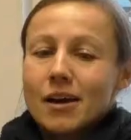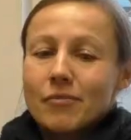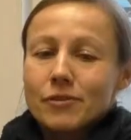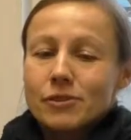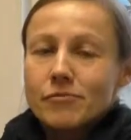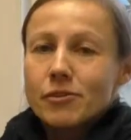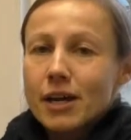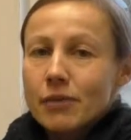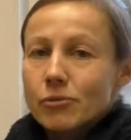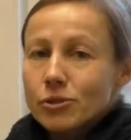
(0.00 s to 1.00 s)
First of all,
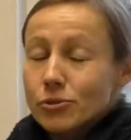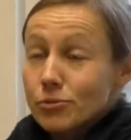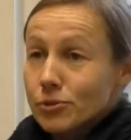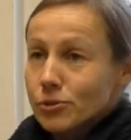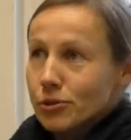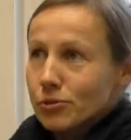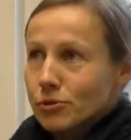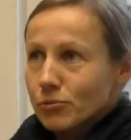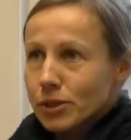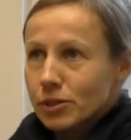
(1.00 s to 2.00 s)
I would choose
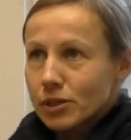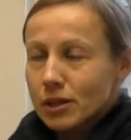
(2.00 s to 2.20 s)
those which